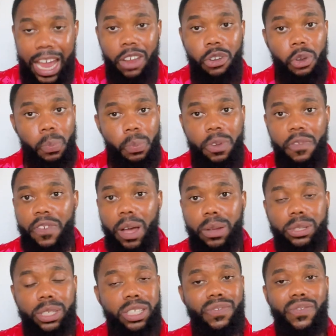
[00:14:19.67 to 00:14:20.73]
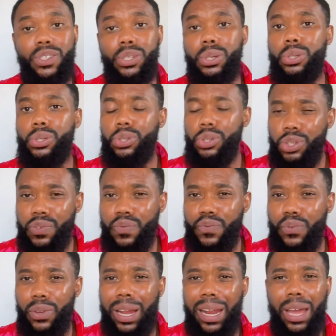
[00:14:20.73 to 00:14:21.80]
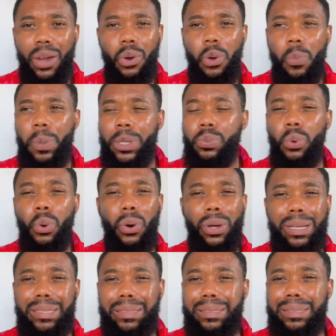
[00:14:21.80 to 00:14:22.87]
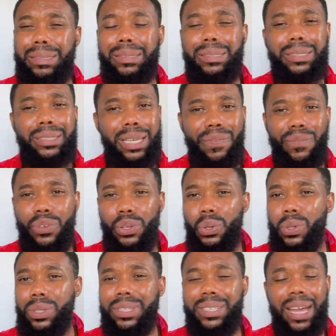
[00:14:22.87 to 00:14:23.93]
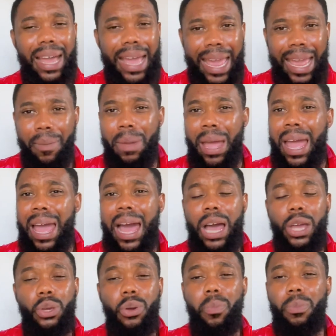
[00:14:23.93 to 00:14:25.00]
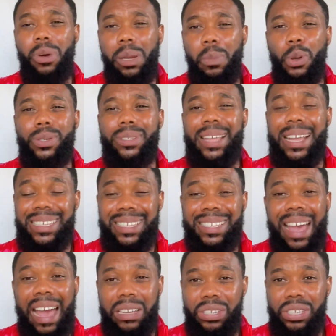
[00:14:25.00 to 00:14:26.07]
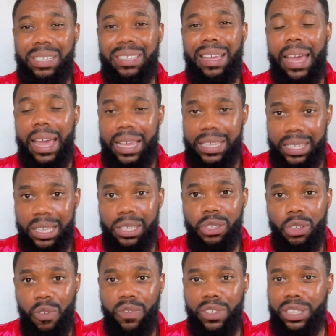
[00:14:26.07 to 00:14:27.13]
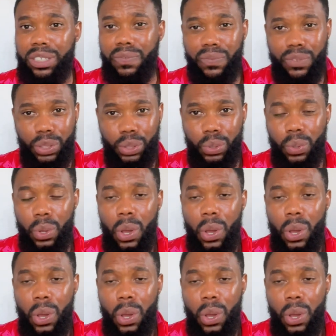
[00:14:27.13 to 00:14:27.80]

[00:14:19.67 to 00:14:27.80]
hope you found this video useful, and I hope it will honestly save you your time and your money, because that is actually the essence of this video,